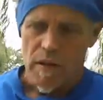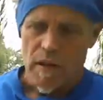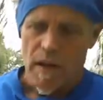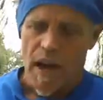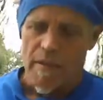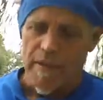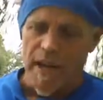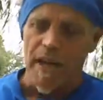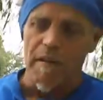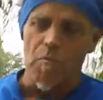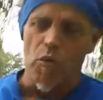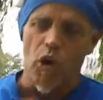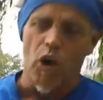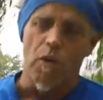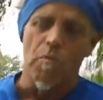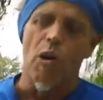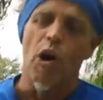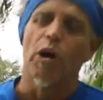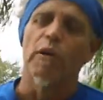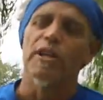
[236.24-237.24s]
I'm getting more
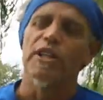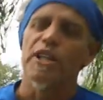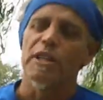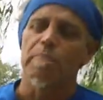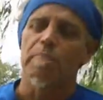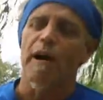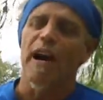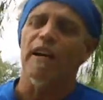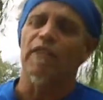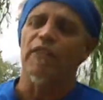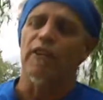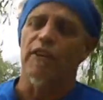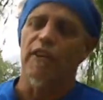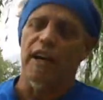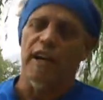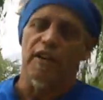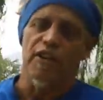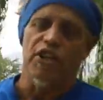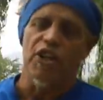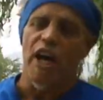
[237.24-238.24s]
and more respect for
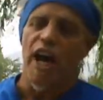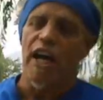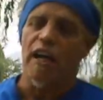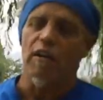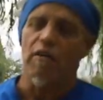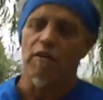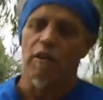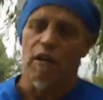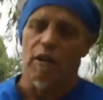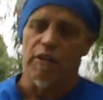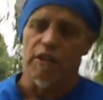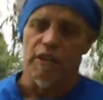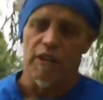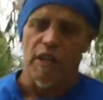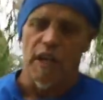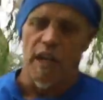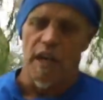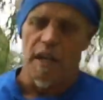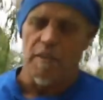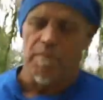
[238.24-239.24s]
Gregory Jacko all the
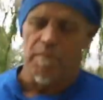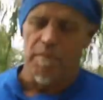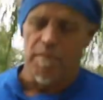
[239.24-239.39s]
time.